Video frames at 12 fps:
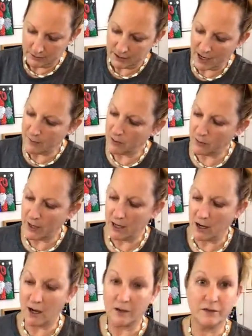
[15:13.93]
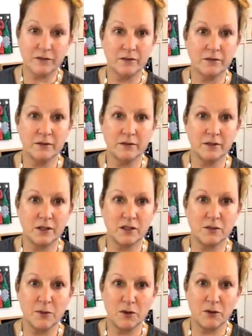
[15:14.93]
dab it way off to
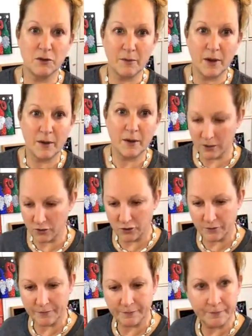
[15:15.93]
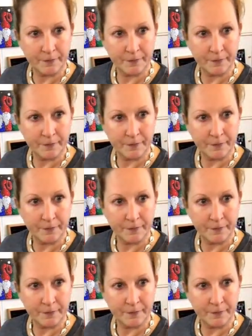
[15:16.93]
smooth out my brush.